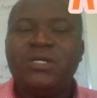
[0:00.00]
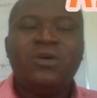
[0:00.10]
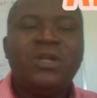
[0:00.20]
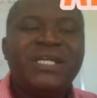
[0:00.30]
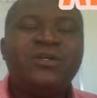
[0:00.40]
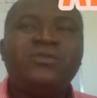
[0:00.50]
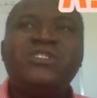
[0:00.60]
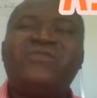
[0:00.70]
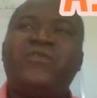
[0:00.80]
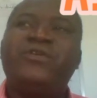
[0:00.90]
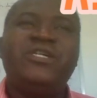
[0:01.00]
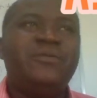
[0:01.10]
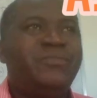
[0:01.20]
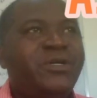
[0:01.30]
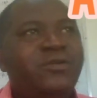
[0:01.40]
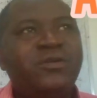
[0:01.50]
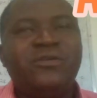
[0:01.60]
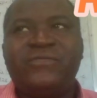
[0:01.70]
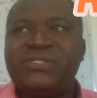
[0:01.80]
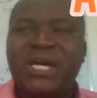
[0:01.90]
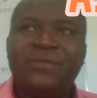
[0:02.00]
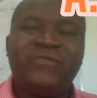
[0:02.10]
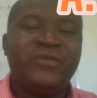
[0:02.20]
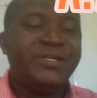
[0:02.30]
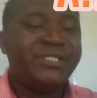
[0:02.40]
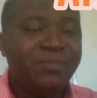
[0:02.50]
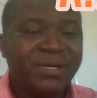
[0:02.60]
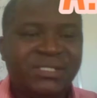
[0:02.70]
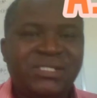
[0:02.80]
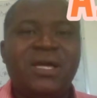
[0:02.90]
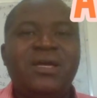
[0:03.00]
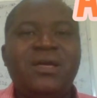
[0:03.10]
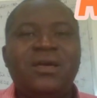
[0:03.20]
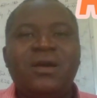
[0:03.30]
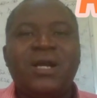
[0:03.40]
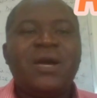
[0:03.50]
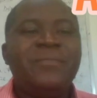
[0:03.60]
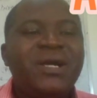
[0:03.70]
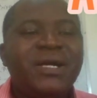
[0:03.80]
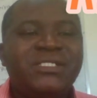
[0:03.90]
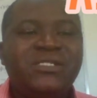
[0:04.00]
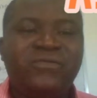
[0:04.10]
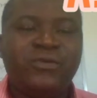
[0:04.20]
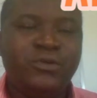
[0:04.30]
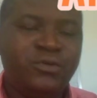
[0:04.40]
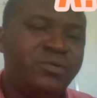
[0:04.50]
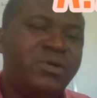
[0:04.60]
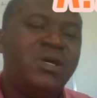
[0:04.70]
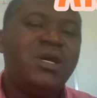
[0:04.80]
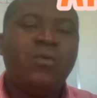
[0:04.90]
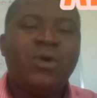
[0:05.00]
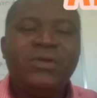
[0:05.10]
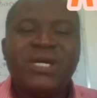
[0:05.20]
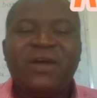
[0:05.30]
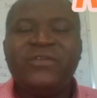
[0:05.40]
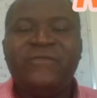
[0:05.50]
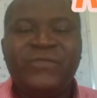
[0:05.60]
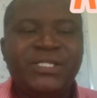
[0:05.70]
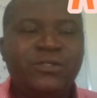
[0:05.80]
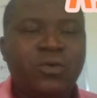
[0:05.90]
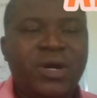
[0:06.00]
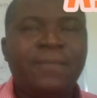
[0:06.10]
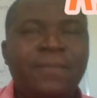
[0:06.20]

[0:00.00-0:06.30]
Your lecture notes for a period of time, for a semester, can be counting for you. When you have a free DOI,